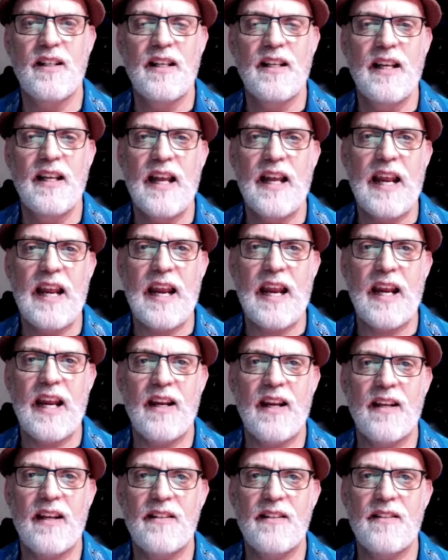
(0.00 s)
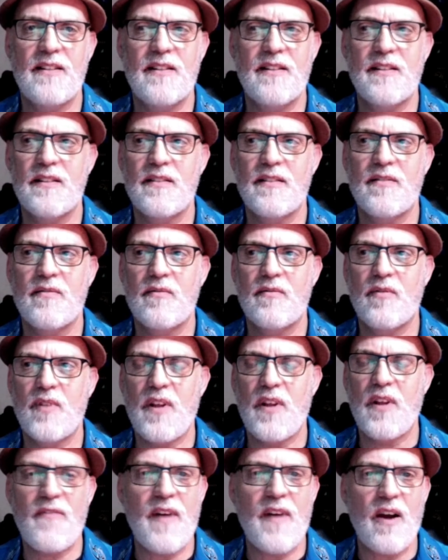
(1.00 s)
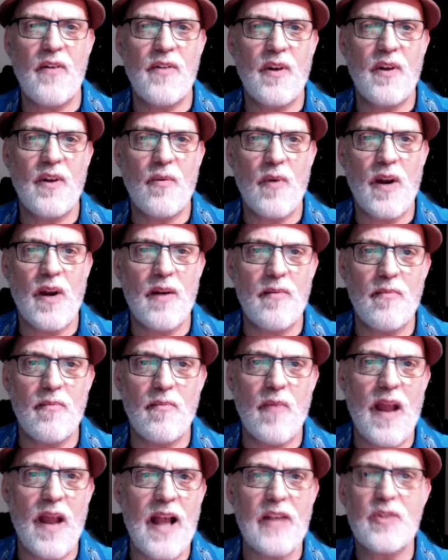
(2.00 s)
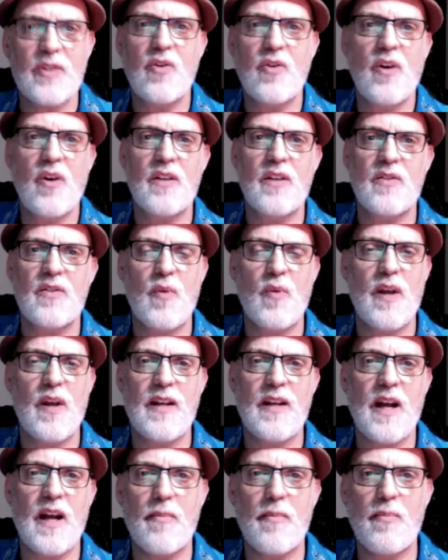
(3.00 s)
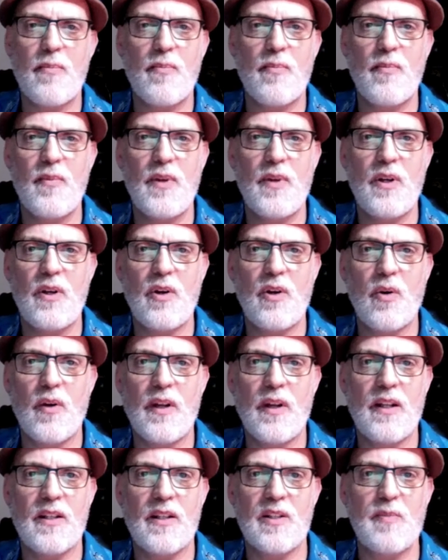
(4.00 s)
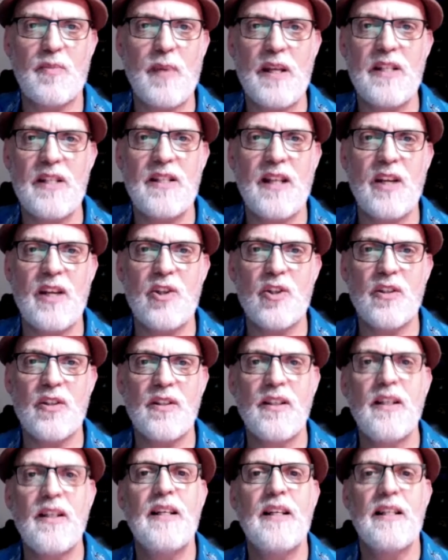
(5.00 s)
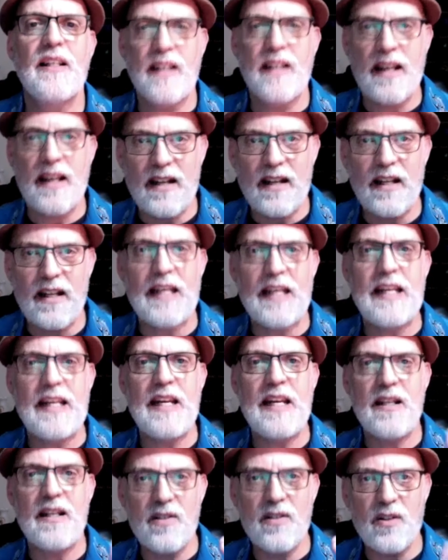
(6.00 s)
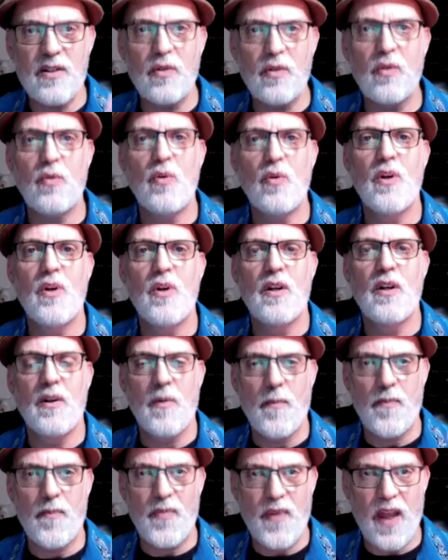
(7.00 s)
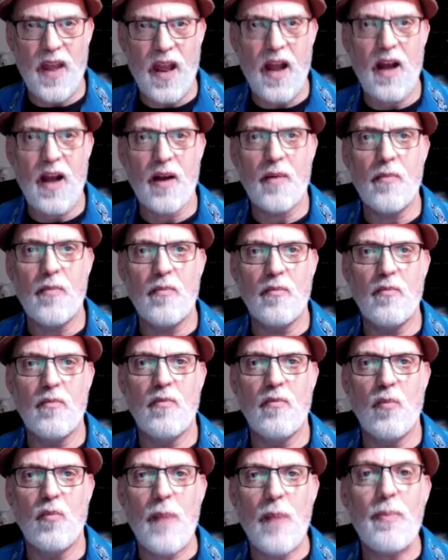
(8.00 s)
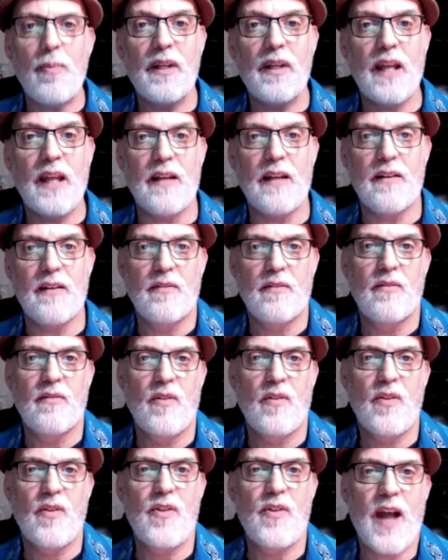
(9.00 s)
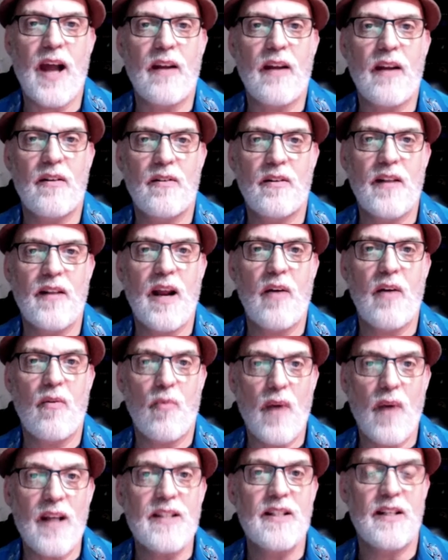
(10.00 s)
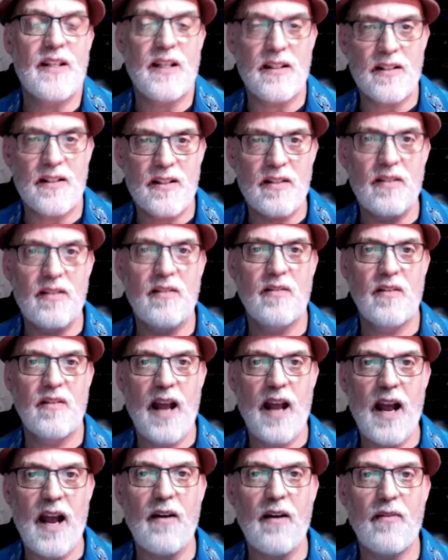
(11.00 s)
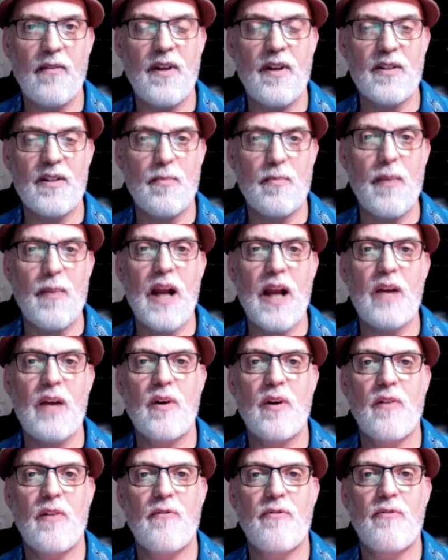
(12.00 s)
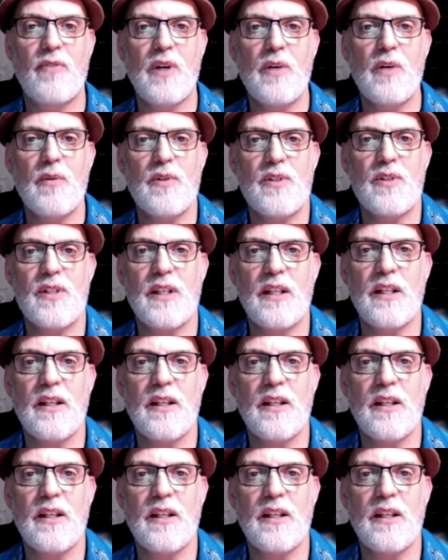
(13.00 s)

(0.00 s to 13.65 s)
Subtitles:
And they found that when astronauts went up, like the space station, they needed to replicate that resonance to have as a background frequency.